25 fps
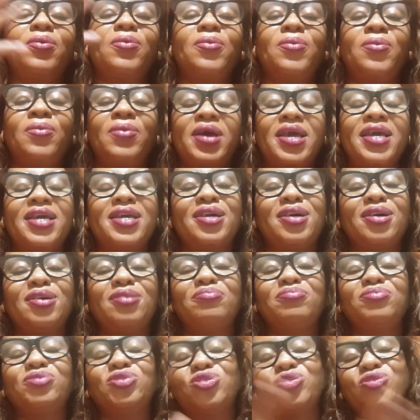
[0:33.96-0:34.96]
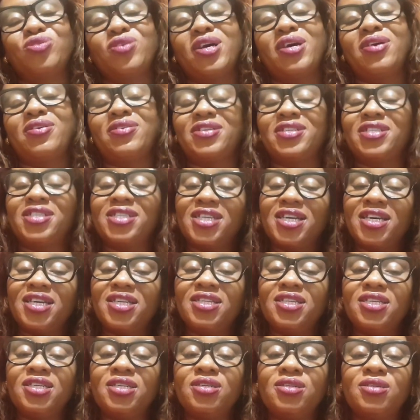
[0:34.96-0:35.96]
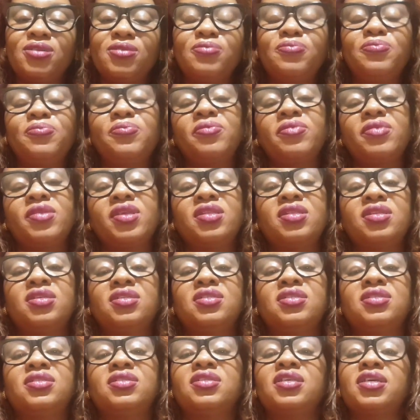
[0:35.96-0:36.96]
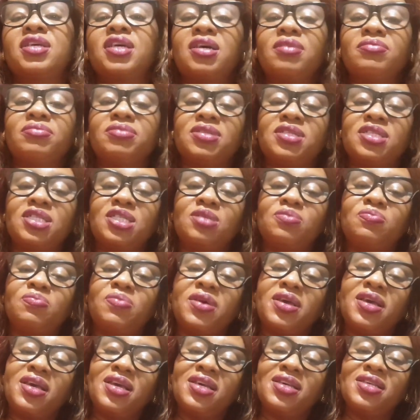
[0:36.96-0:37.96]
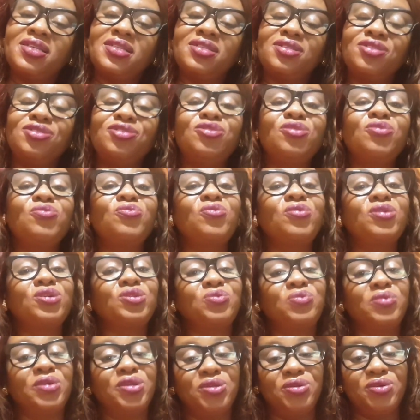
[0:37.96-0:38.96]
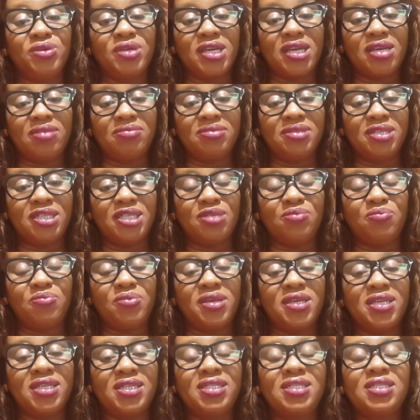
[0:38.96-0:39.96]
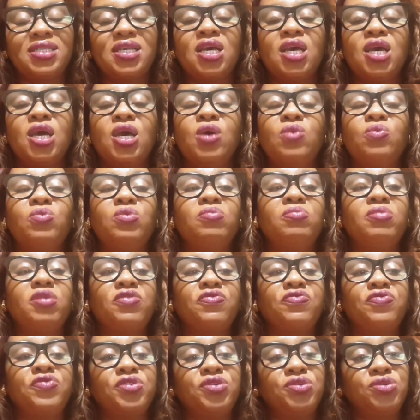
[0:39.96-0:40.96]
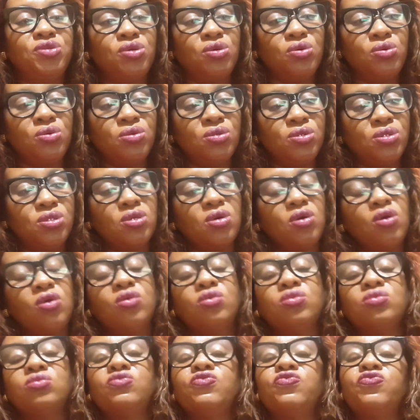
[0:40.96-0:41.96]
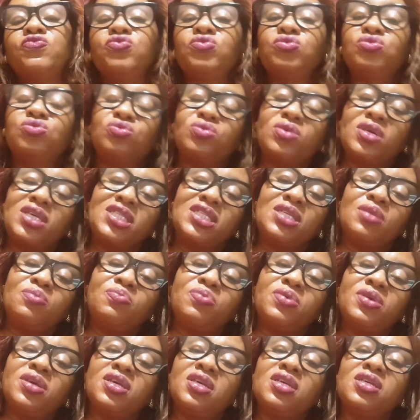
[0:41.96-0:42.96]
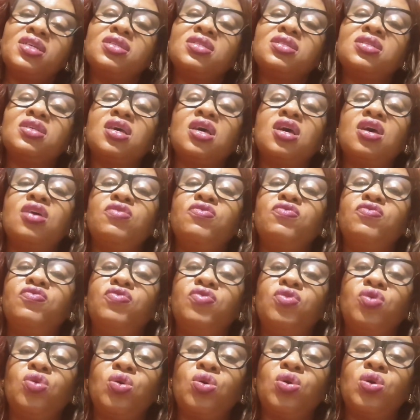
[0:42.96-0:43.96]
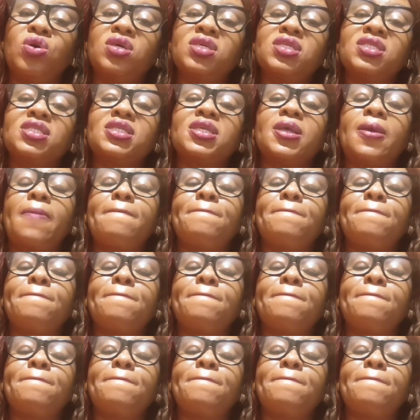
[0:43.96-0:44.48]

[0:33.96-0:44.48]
welcome to our channel. This is the Kamsi Space. You know what we do at Kamsi Space? We make videos on food recipes, vlogs,